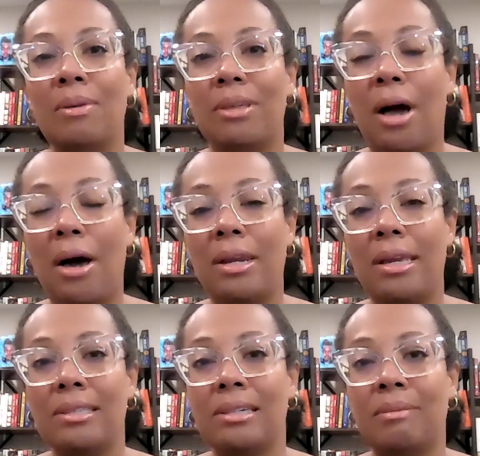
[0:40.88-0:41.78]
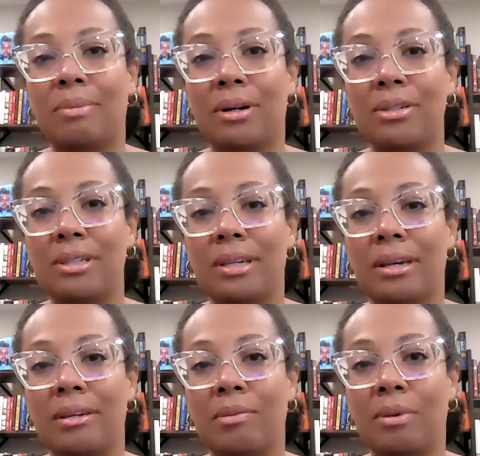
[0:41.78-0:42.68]
with an audience in
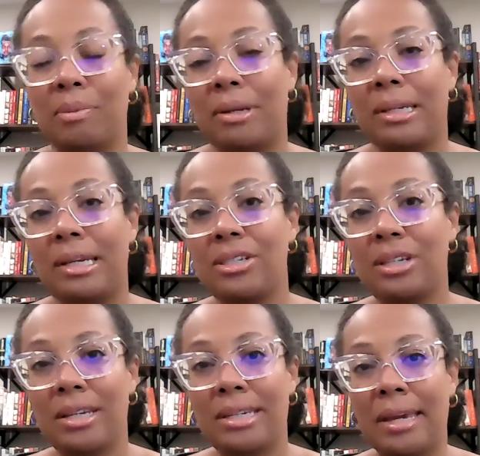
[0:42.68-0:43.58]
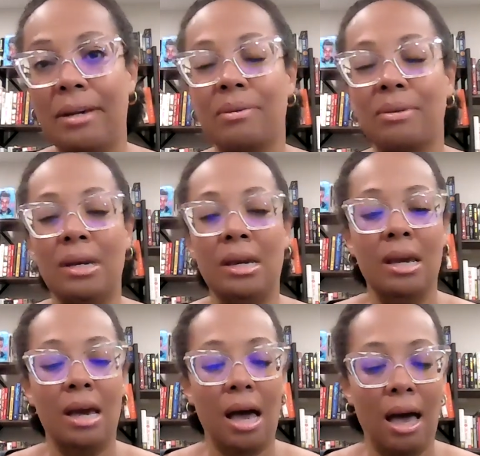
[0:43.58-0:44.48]
person were really shut down.
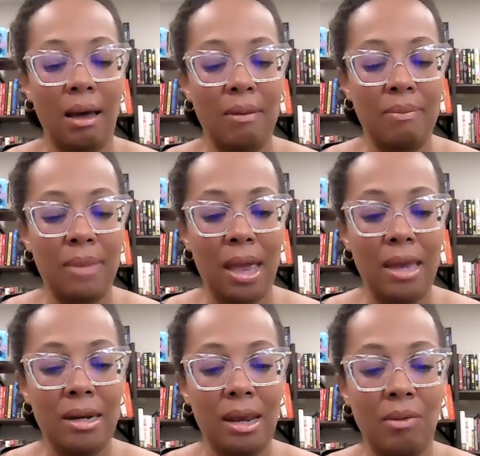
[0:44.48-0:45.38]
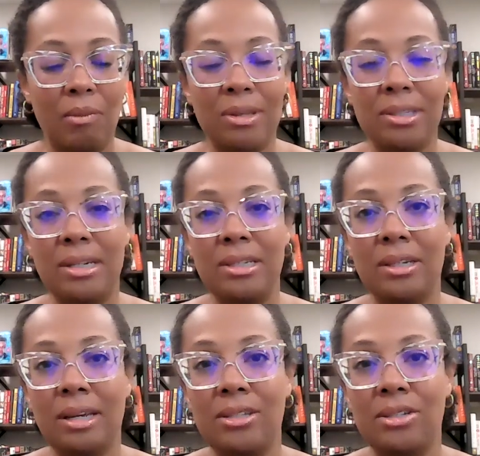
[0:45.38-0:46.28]
And it wasn't
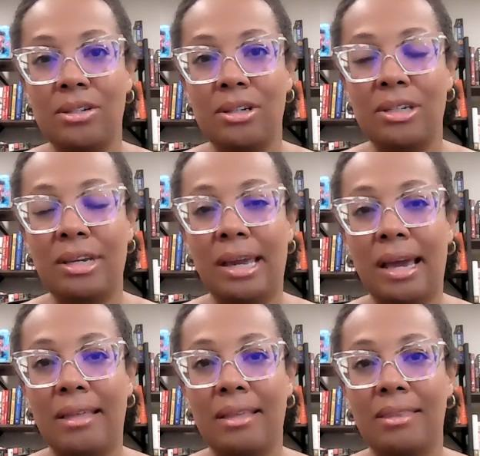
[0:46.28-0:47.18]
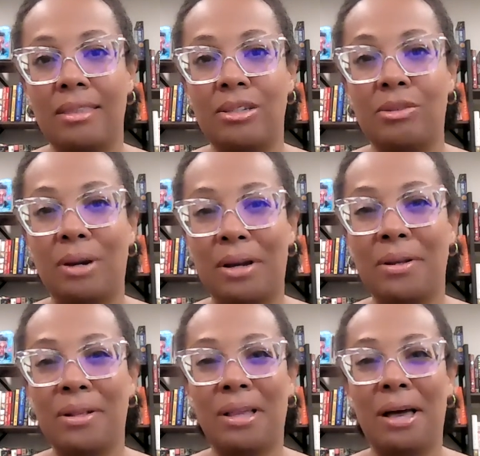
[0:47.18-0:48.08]
until I started to get the
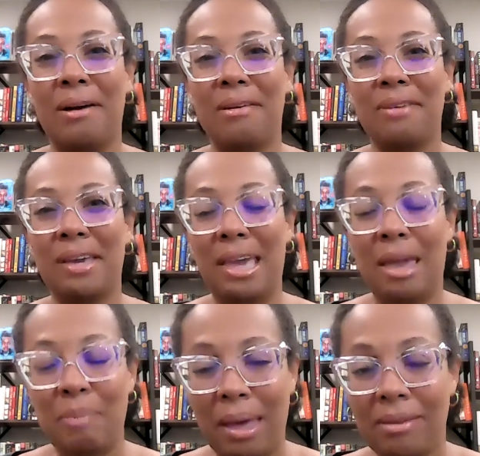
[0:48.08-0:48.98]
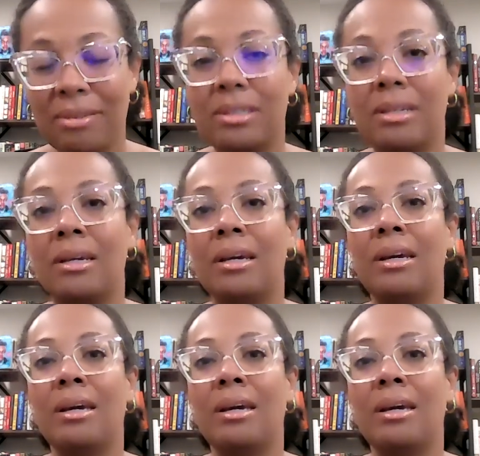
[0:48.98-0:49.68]
trickle of emails